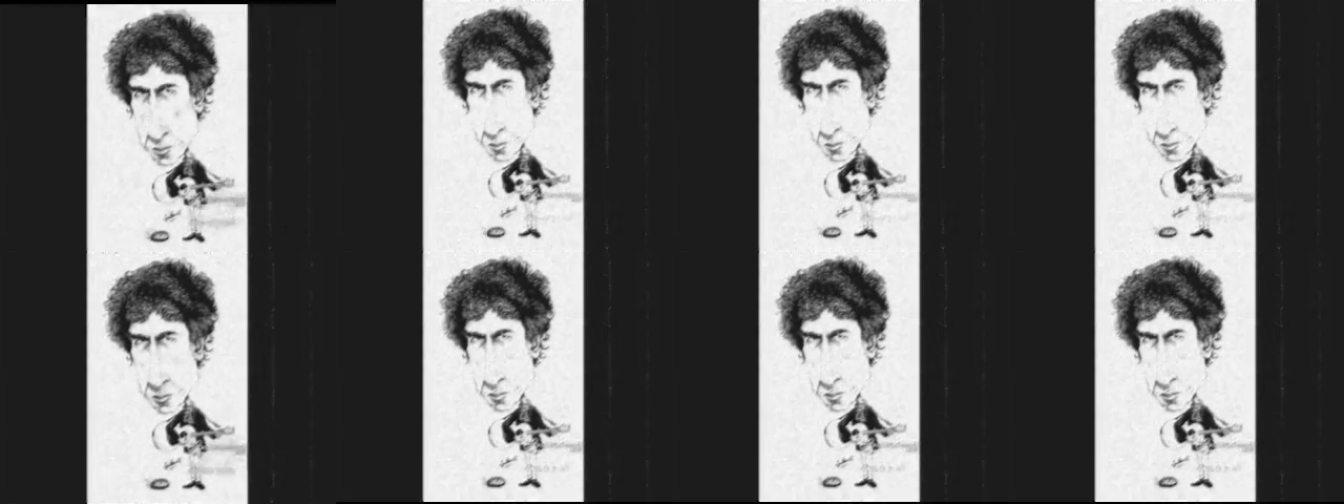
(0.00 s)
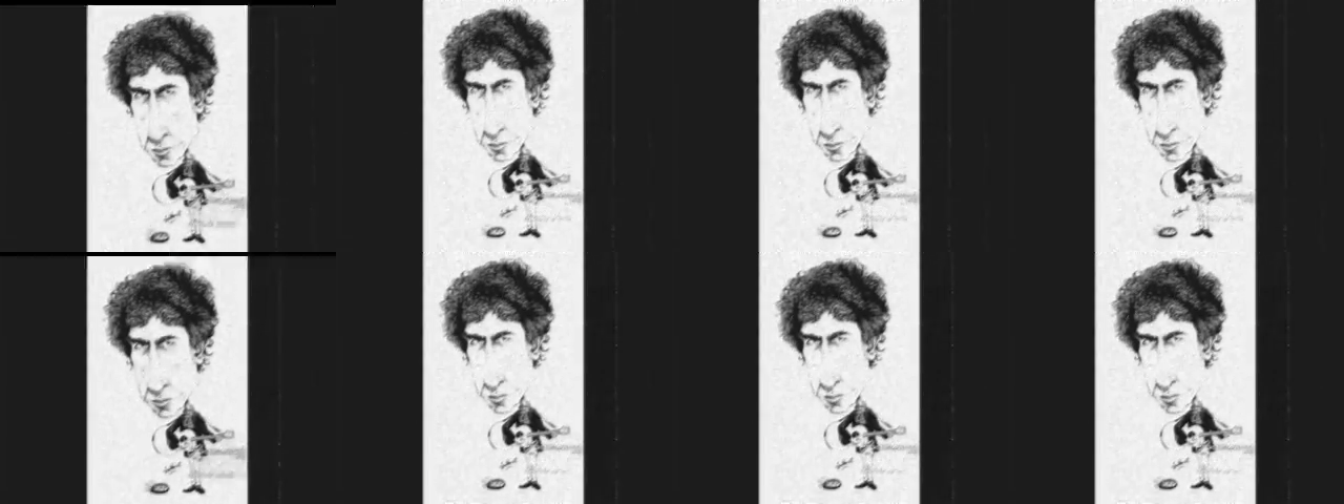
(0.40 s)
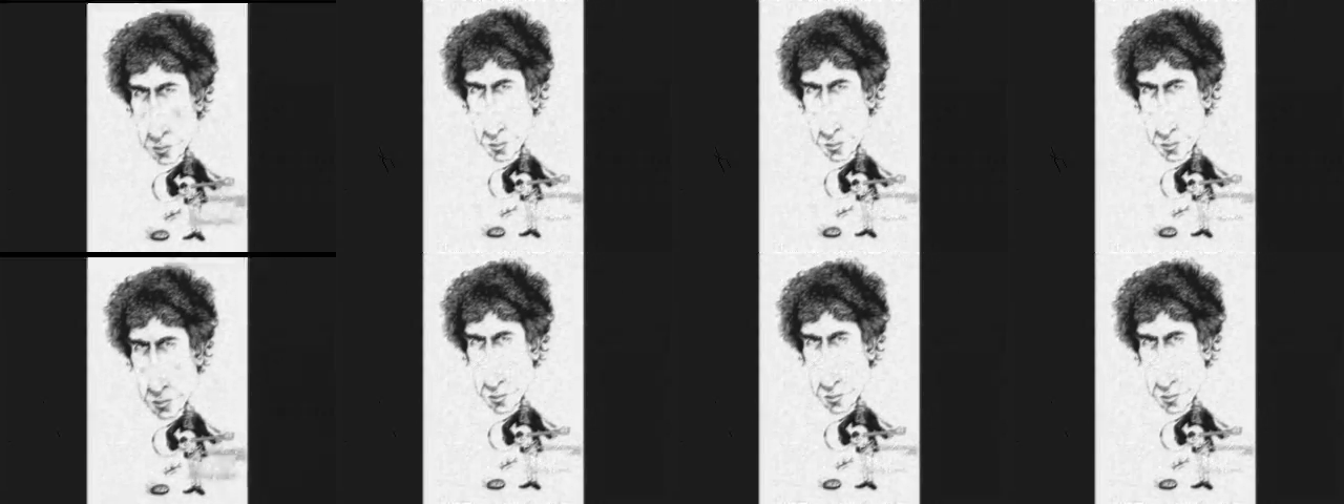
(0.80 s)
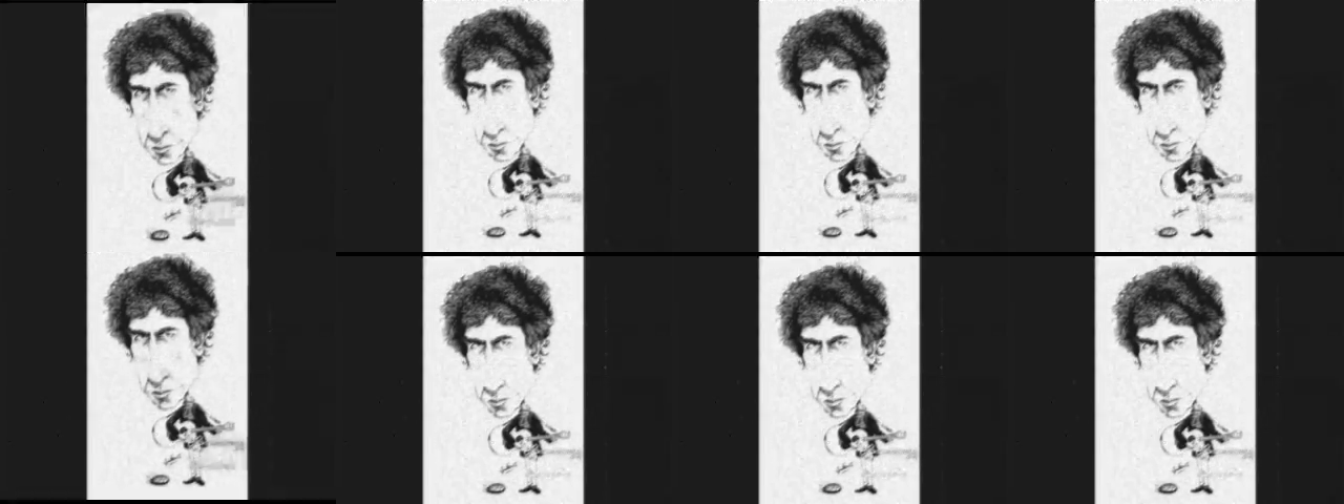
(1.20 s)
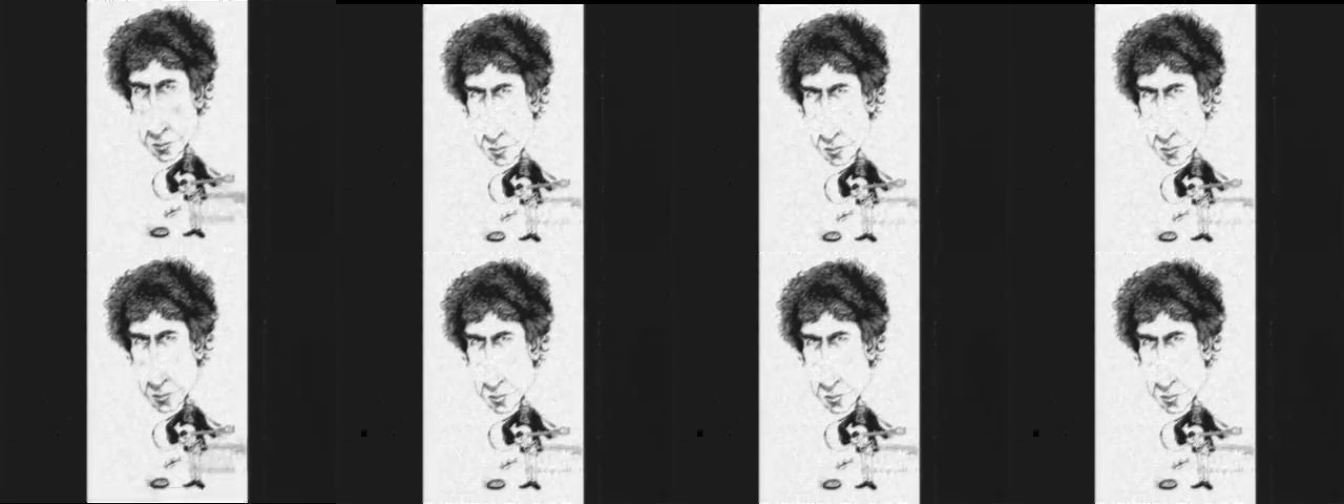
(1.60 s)
Bob, shut up.
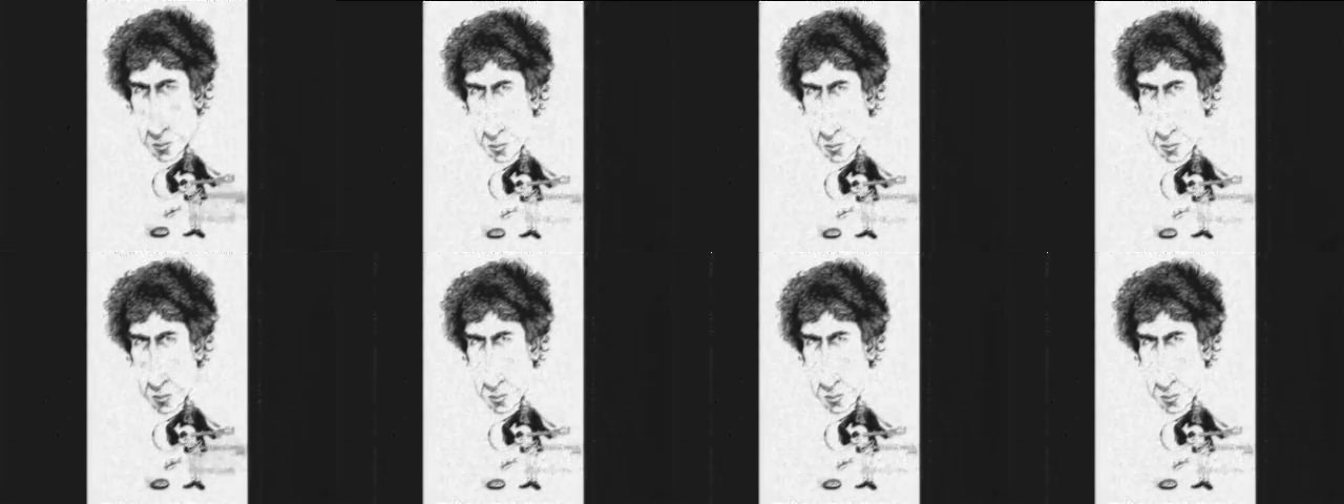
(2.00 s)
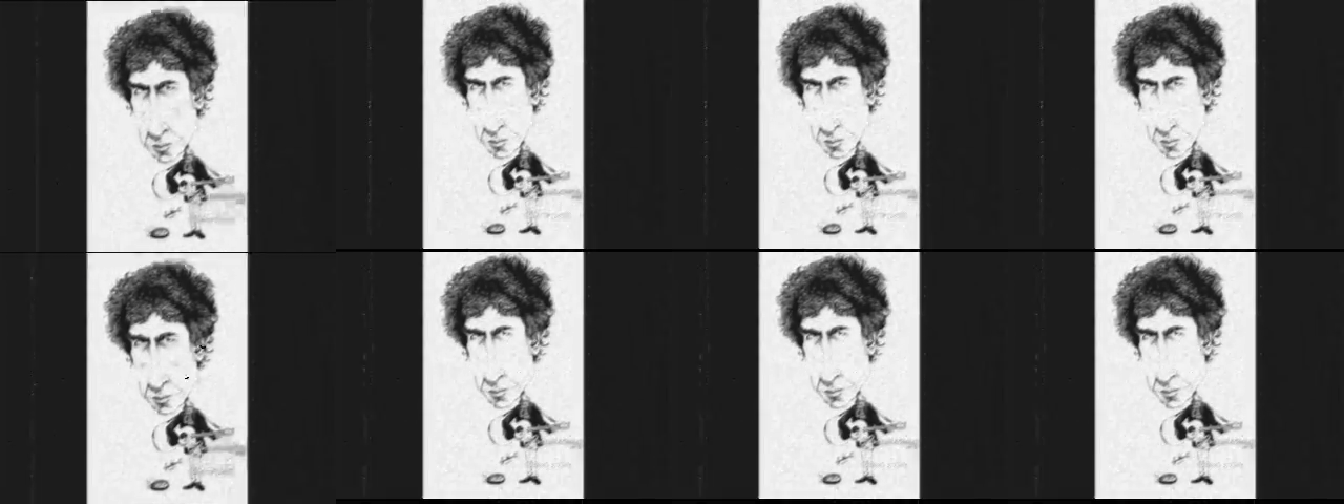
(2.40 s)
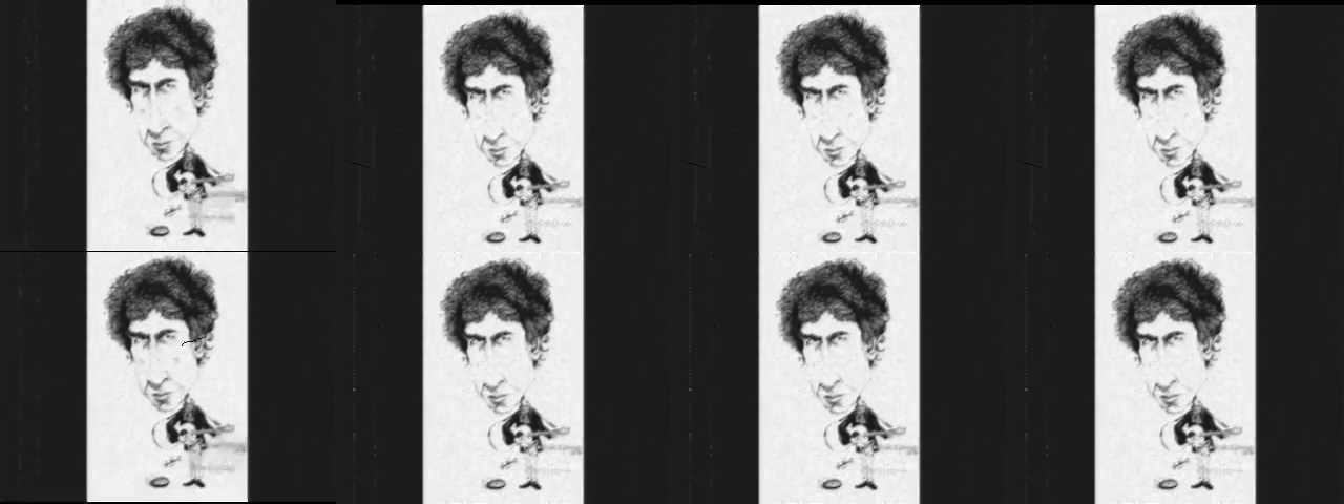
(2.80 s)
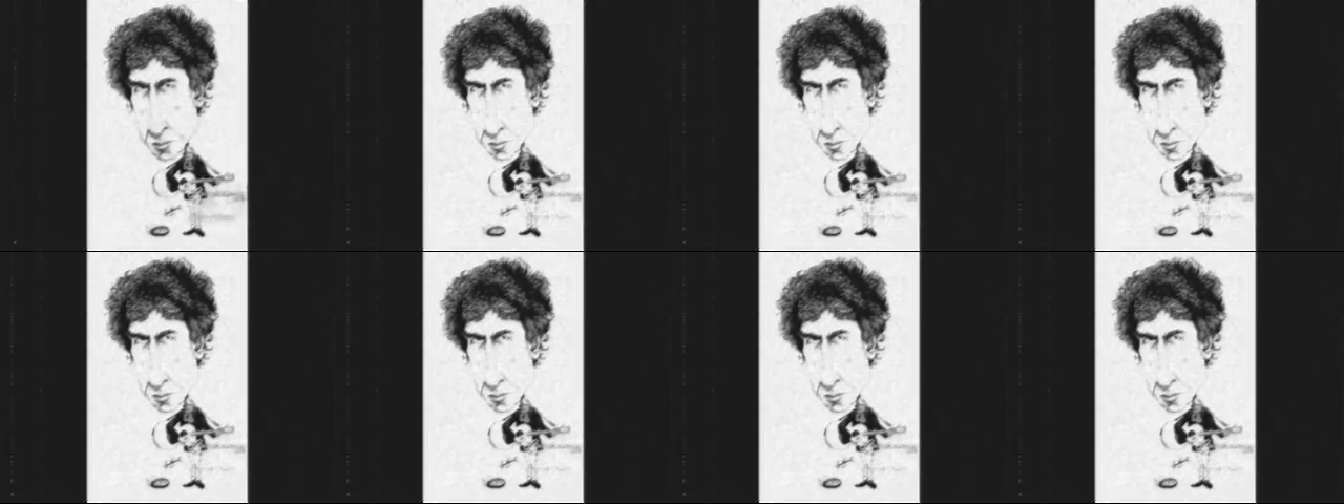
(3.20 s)
What?